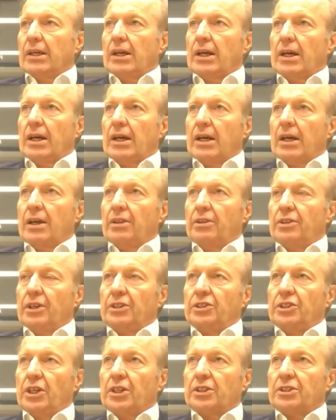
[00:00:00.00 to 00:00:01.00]

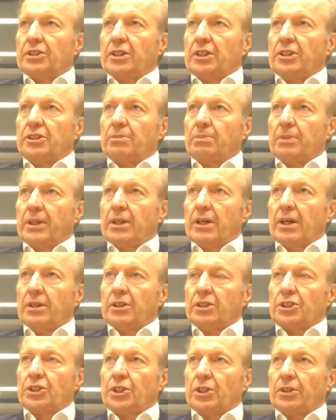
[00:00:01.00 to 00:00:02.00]
there does need to be an
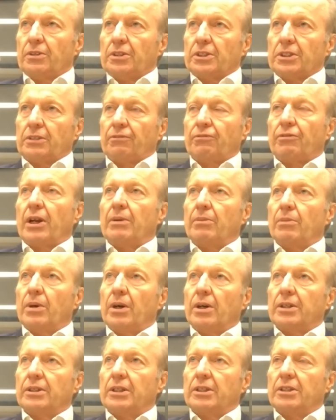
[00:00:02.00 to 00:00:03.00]
assurance
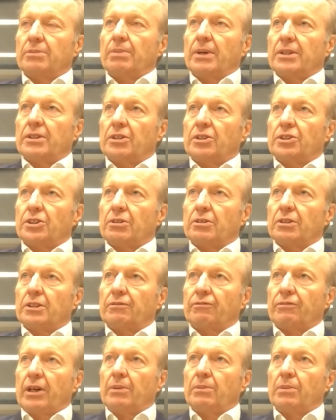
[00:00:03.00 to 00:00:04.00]
framework, an independent
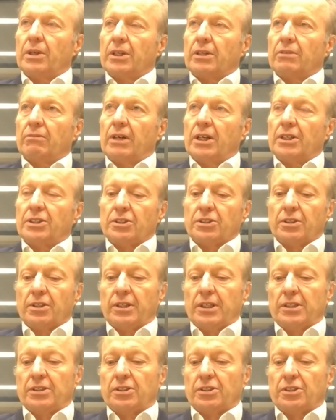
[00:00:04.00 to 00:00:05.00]
assurance framework in relation to
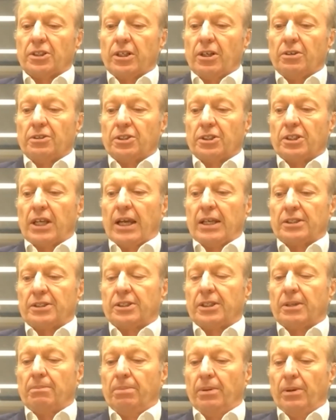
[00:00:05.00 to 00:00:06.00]
these disclosures at
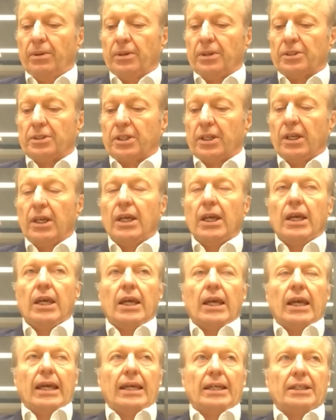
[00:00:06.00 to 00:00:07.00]
some point.
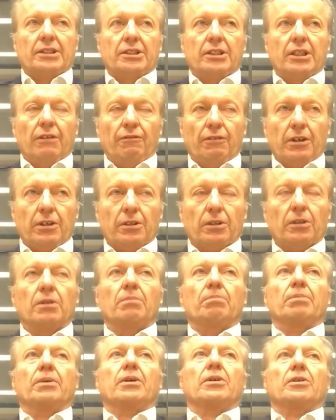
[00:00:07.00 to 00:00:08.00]
It's
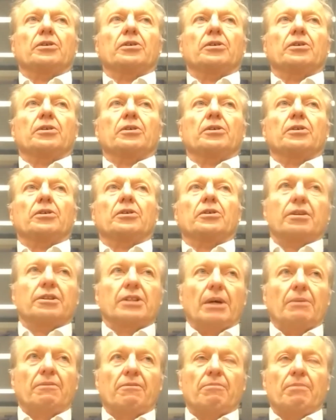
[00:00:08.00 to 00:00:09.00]
difficult because the
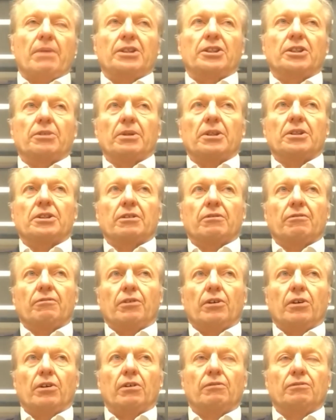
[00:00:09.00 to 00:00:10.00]
type of measurements
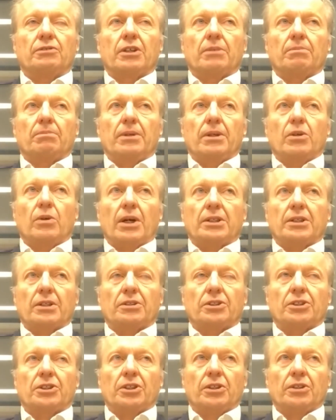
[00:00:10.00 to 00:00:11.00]
involved can be quite
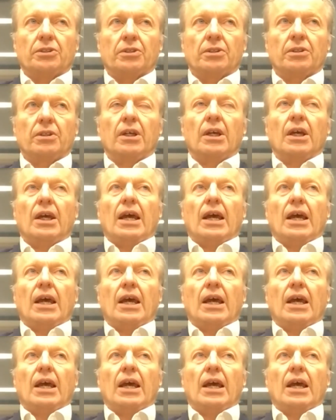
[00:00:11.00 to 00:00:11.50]
uncertain.